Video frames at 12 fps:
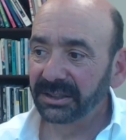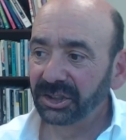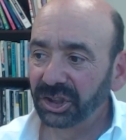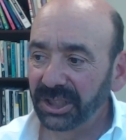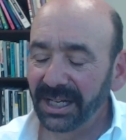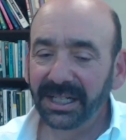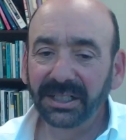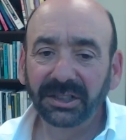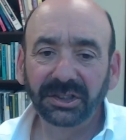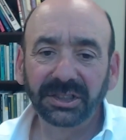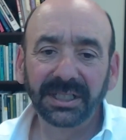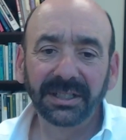
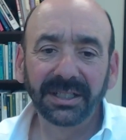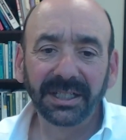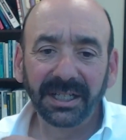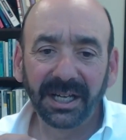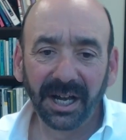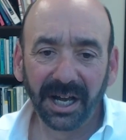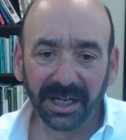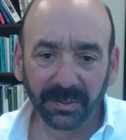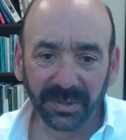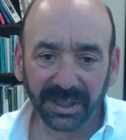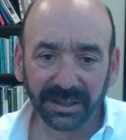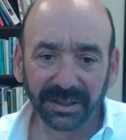change in the
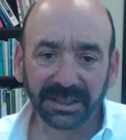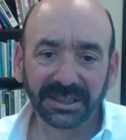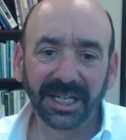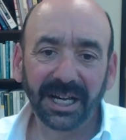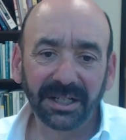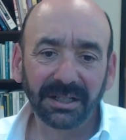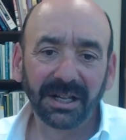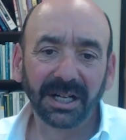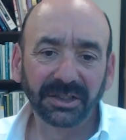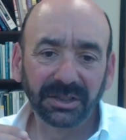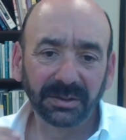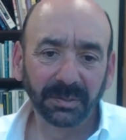economy, the
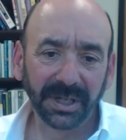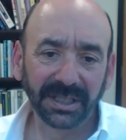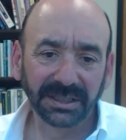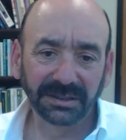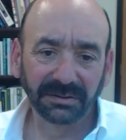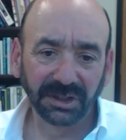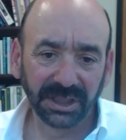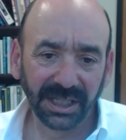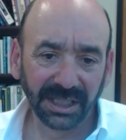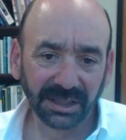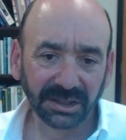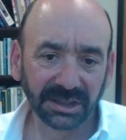technological pace of
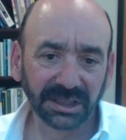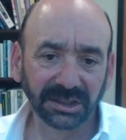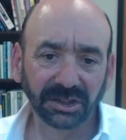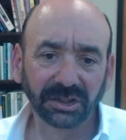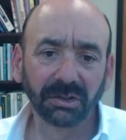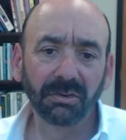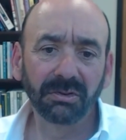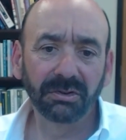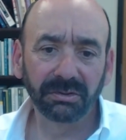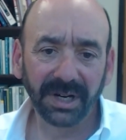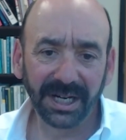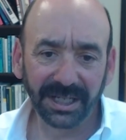change is so
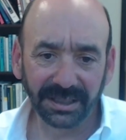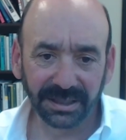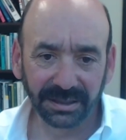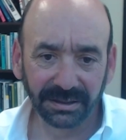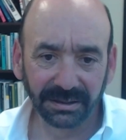great